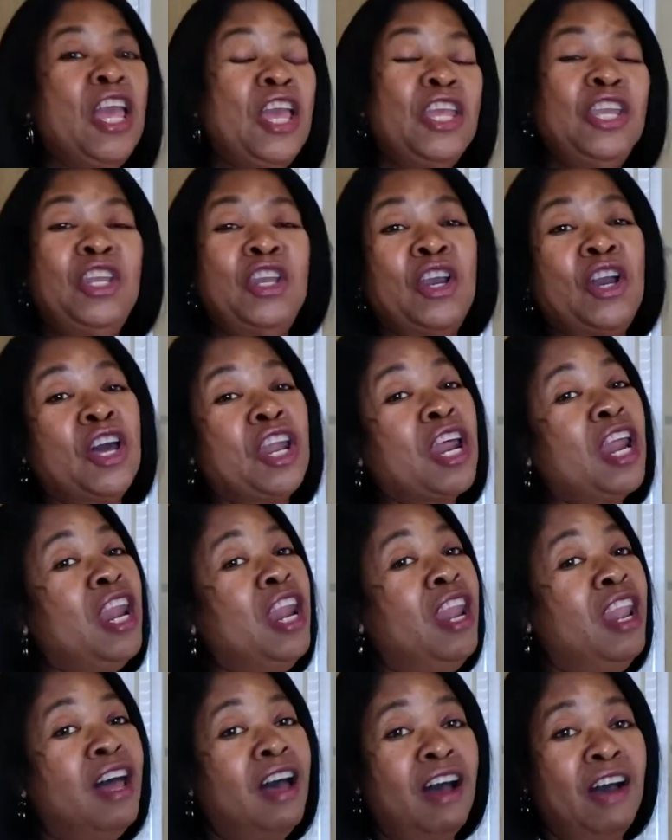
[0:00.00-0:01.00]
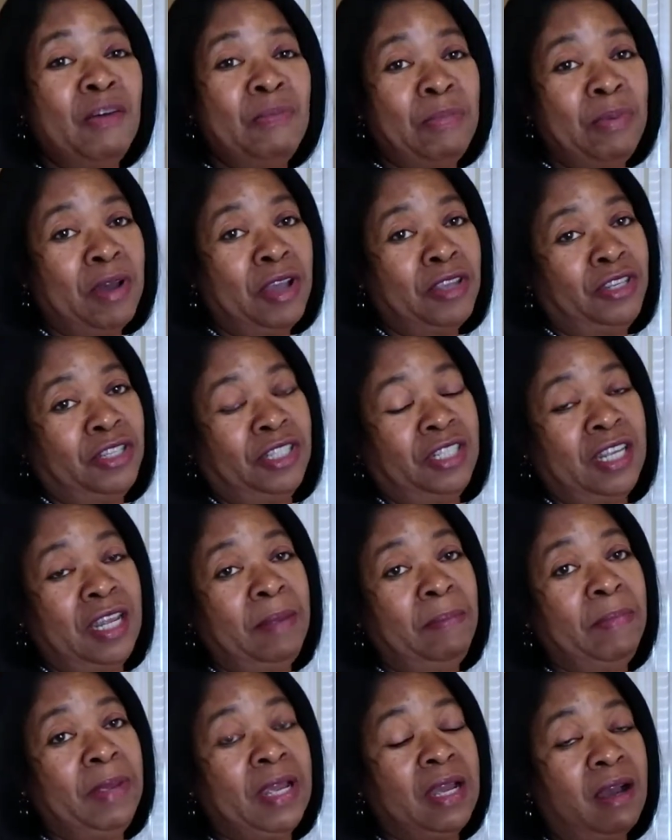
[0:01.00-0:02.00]
You're going to love
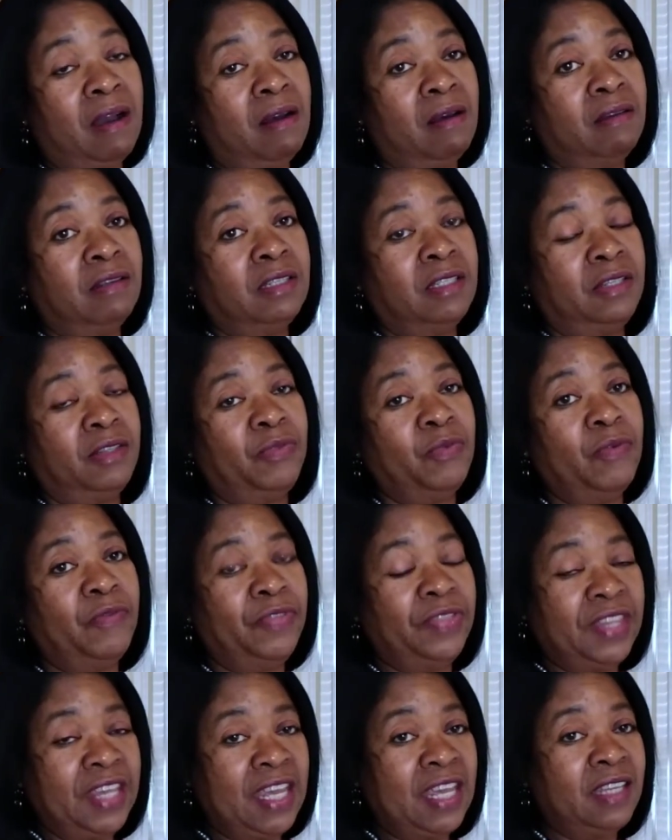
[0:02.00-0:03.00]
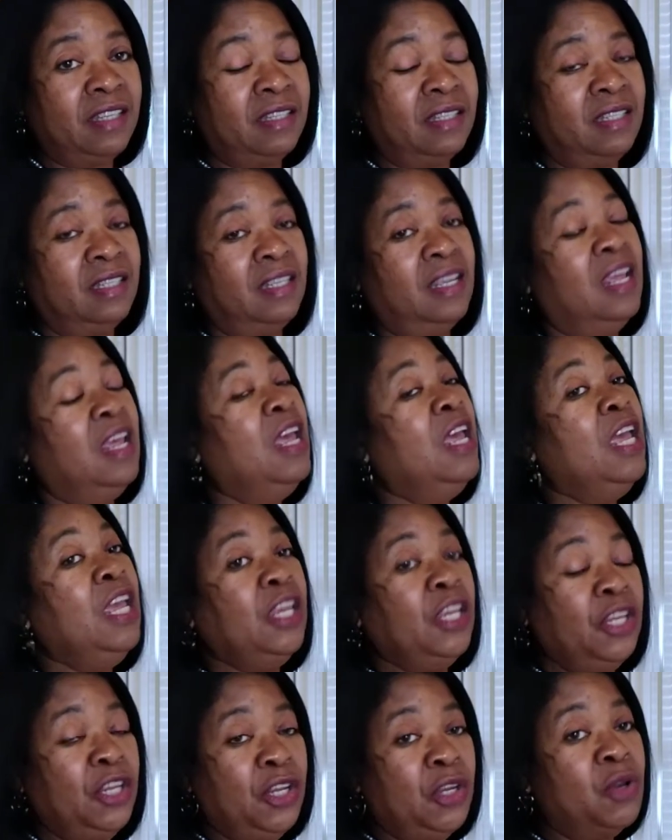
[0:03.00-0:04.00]
budgeting because with this,
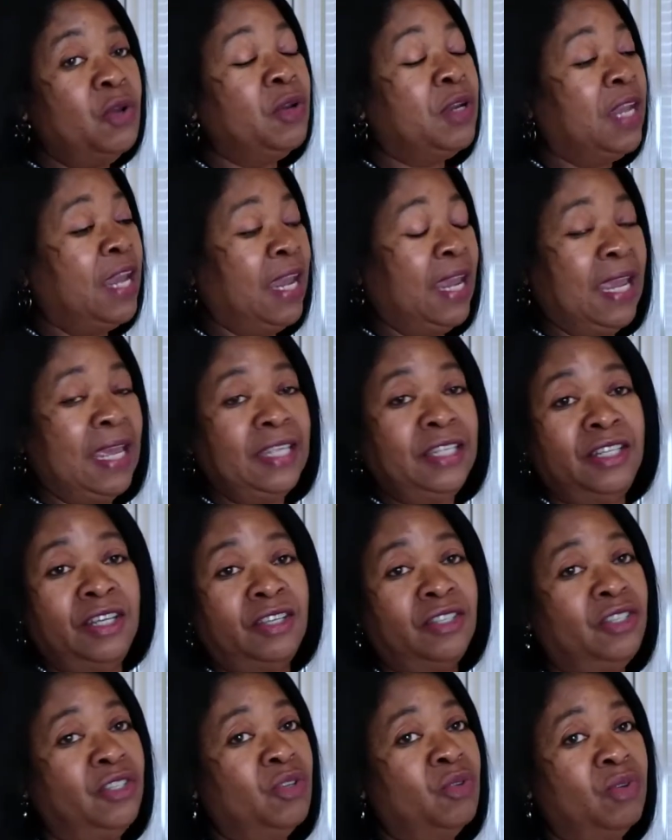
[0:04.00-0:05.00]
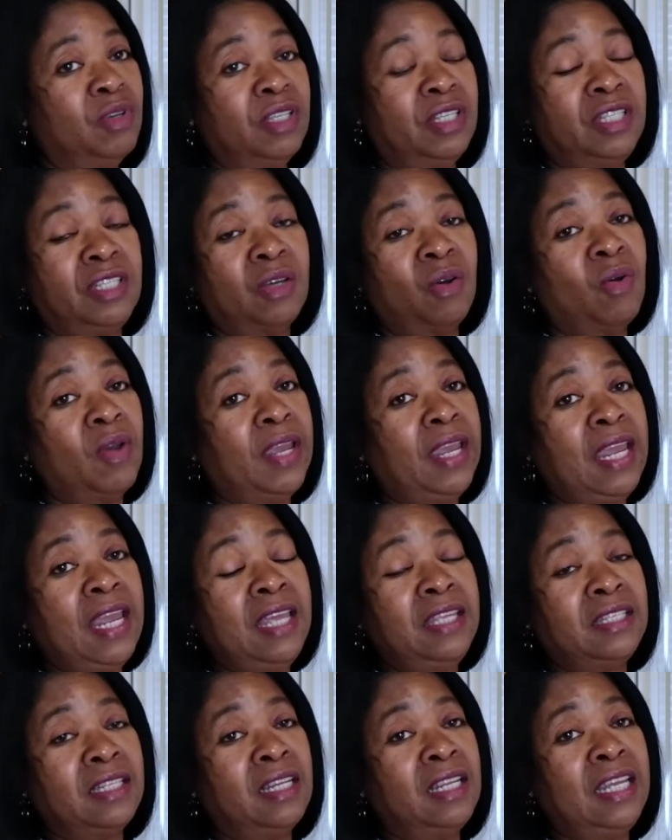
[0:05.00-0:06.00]
you can just do it so
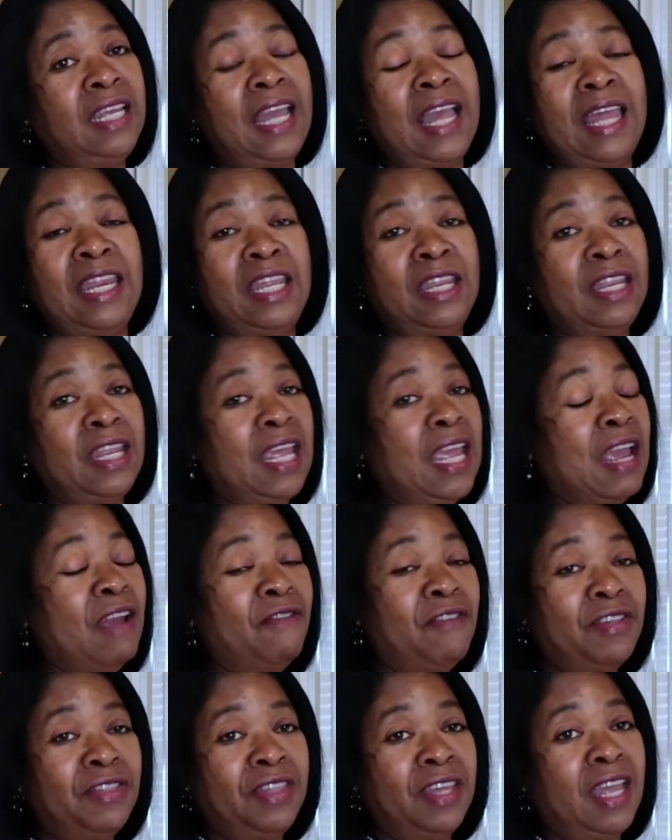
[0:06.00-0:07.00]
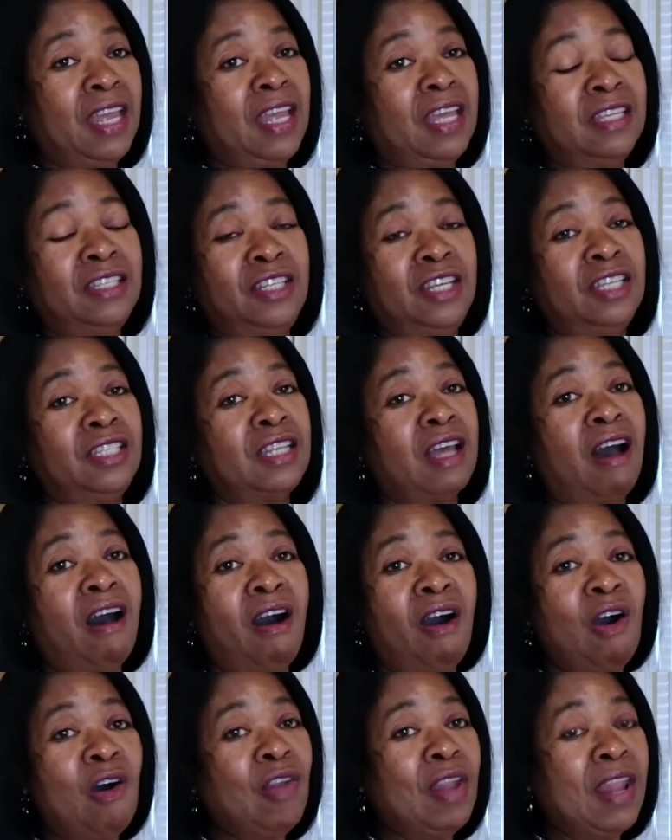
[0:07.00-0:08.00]
easily and everything is just
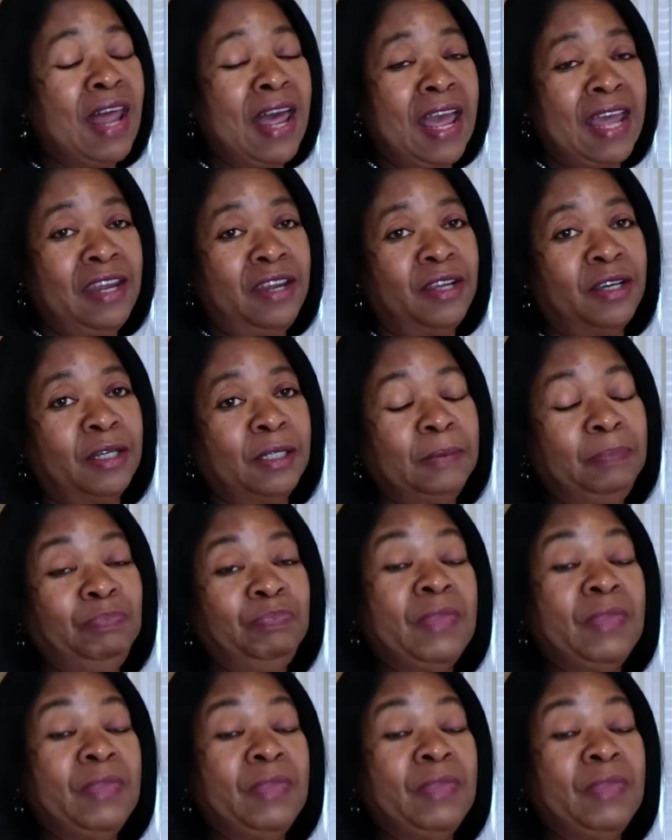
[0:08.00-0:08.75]
all lined up.